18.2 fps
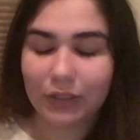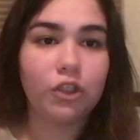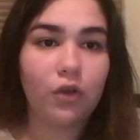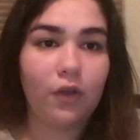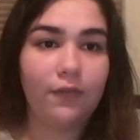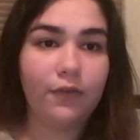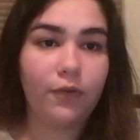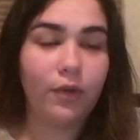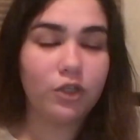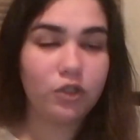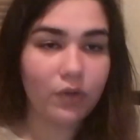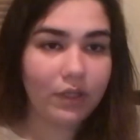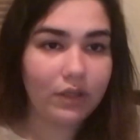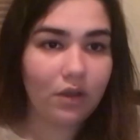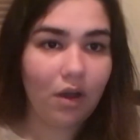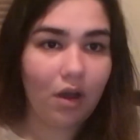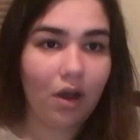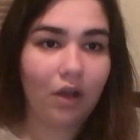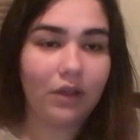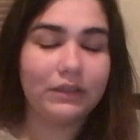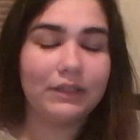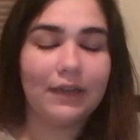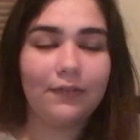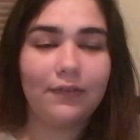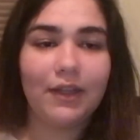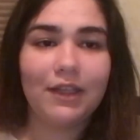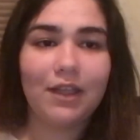So if you enjoyed the haul,
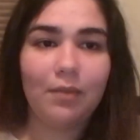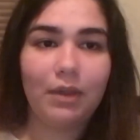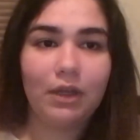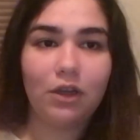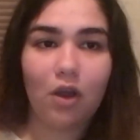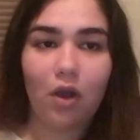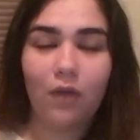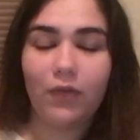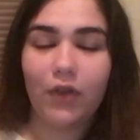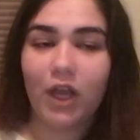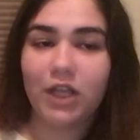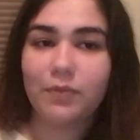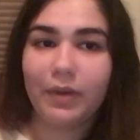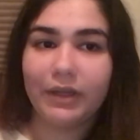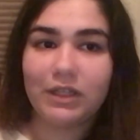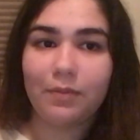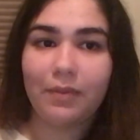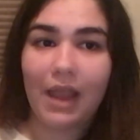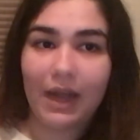definitely let me know if you guys picked up